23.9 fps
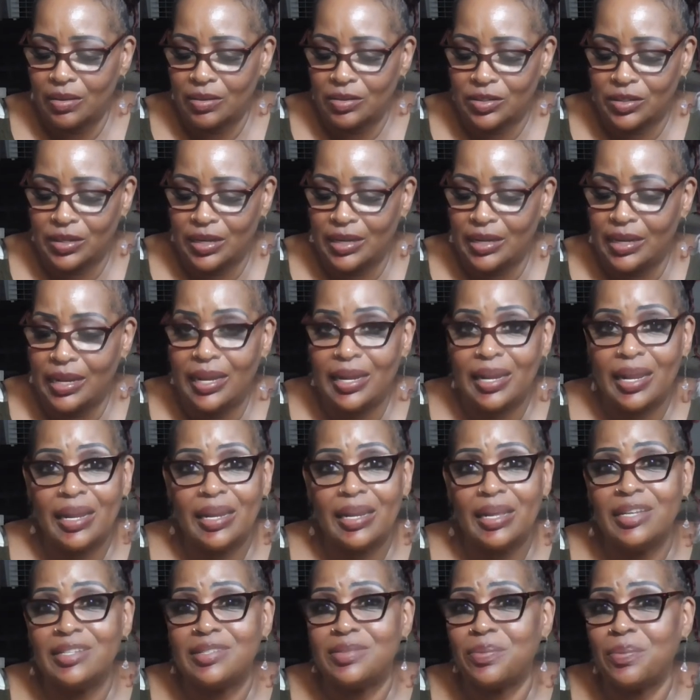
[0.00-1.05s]
she need at
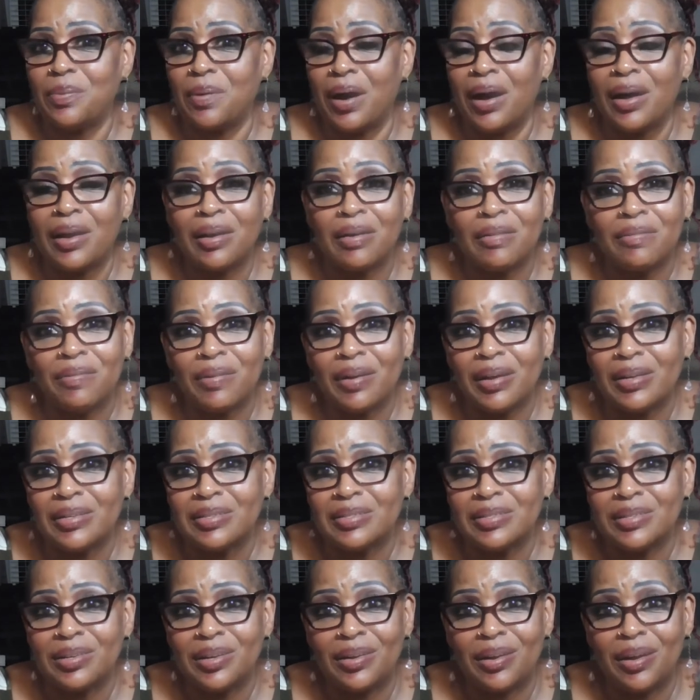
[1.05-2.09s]
least one of
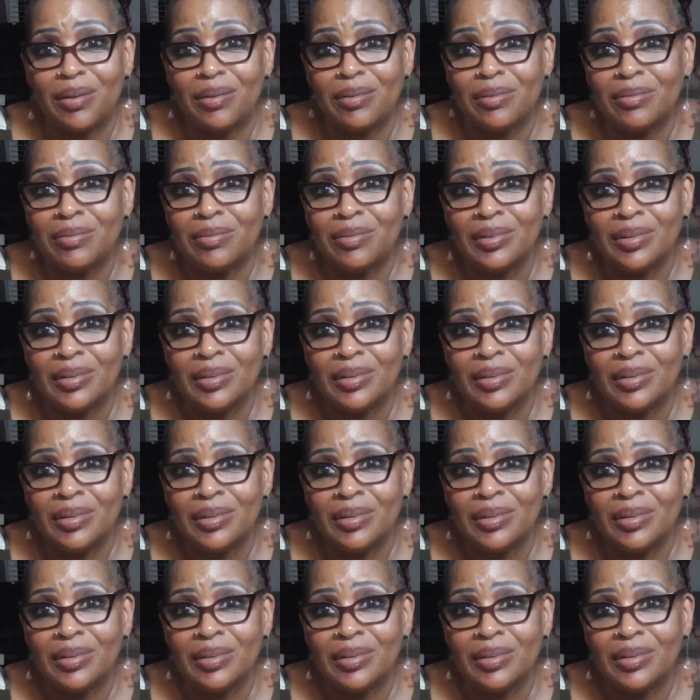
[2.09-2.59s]
us, you know.